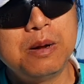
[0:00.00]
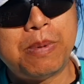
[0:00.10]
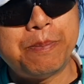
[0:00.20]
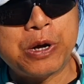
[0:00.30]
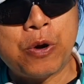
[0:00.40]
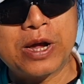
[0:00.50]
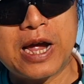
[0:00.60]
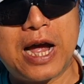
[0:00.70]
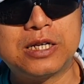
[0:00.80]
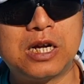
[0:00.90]
But Bitcoin
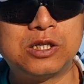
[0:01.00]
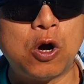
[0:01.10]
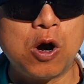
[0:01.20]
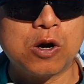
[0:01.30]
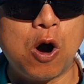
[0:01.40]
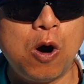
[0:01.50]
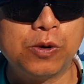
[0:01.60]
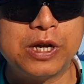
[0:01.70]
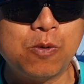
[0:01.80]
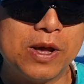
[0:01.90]
Cash as your core
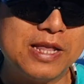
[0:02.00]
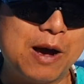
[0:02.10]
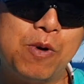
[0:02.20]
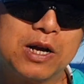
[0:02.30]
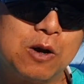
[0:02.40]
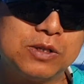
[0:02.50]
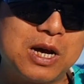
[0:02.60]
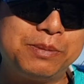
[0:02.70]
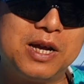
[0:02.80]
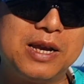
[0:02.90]
holding, when that one goes
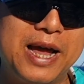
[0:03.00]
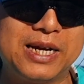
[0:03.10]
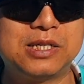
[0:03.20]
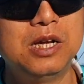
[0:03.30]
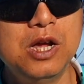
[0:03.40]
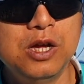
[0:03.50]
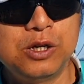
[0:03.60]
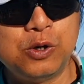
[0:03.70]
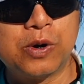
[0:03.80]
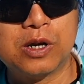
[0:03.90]
up 10x,
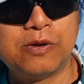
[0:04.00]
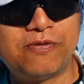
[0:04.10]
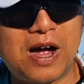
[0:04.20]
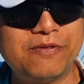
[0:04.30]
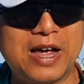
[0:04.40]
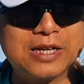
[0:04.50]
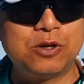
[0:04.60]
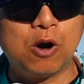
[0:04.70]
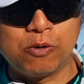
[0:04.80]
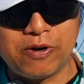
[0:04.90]
you're gonna 5x
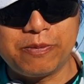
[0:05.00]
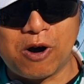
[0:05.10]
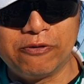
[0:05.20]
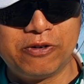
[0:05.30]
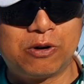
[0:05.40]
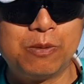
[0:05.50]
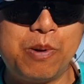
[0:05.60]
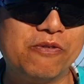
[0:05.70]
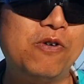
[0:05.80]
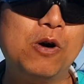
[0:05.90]
your overall
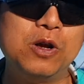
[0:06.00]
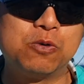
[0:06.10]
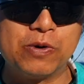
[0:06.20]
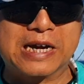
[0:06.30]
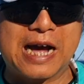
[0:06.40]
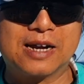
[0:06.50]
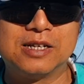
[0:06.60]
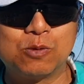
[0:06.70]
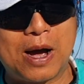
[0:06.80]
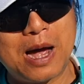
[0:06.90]
portfolio
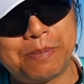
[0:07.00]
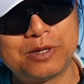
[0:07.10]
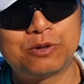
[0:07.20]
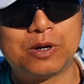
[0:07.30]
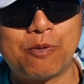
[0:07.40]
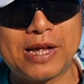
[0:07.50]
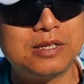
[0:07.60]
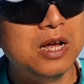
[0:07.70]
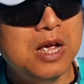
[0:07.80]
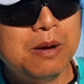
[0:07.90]
regardless what happens to the rest.
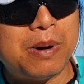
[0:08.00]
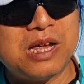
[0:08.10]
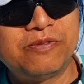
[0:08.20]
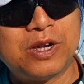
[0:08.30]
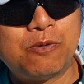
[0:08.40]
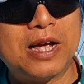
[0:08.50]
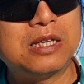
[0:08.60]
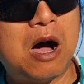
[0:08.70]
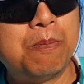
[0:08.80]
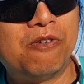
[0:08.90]
But if the rest
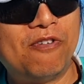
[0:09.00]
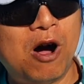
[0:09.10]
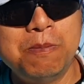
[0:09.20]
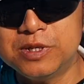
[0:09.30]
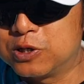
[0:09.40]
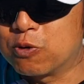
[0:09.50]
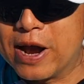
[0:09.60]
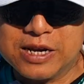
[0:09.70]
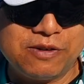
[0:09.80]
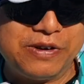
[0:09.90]
outperform, it's
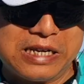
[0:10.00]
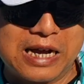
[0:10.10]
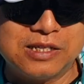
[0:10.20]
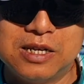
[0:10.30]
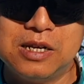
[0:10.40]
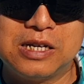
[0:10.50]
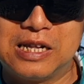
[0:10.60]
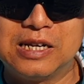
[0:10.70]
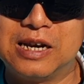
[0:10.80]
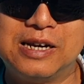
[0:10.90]
great. If it doesn't,
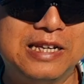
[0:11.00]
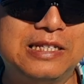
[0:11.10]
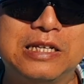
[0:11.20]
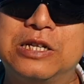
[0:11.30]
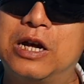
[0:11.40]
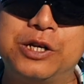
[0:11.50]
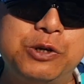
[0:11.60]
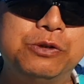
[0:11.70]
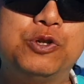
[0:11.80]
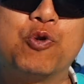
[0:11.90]
at least it's not a
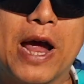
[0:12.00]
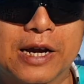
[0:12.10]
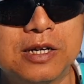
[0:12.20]
huge drag.